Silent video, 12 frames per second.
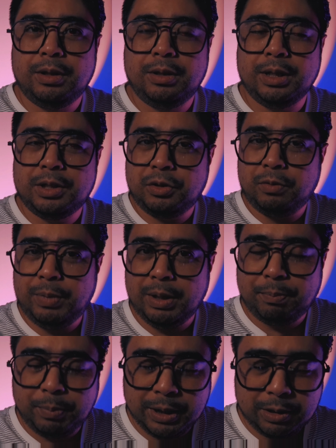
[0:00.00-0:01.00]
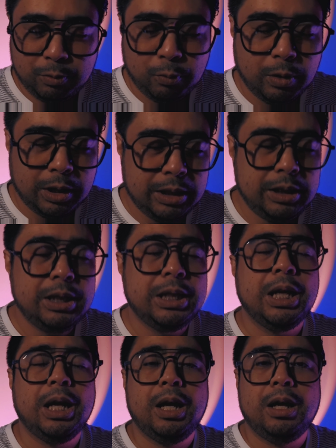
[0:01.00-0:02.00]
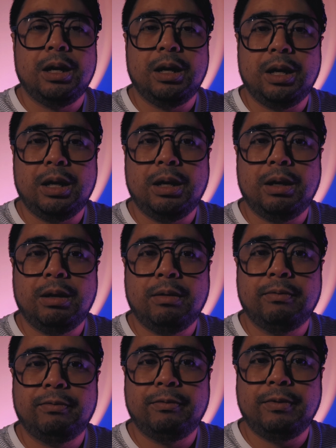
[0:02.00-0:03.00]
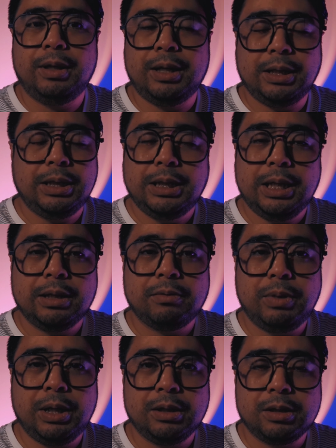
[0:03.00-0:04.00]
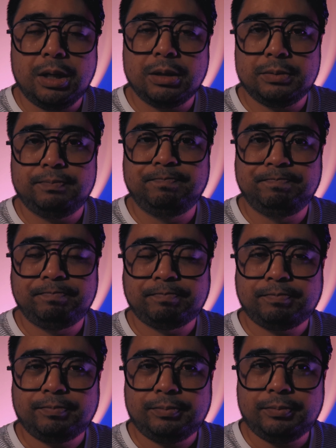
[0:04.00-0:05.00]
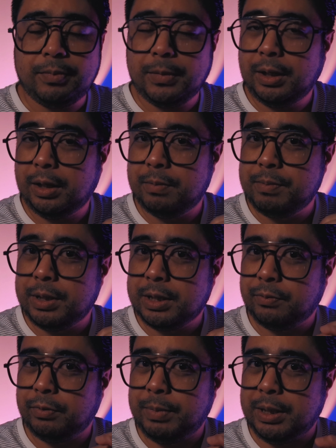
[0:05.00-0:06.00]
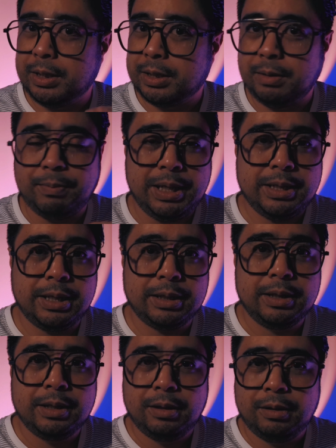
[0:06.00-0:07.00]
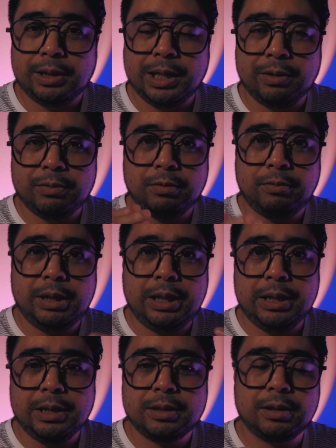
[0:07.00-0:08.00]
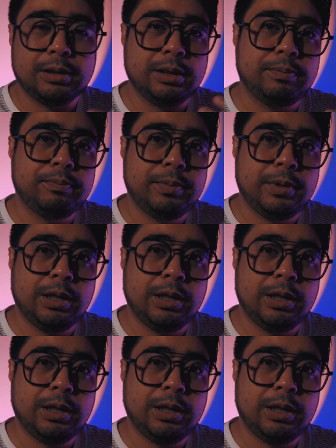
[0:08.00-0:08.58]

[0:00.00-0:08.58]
this should be a part one of anything that we can talk. This would be just the basic on how to really start up.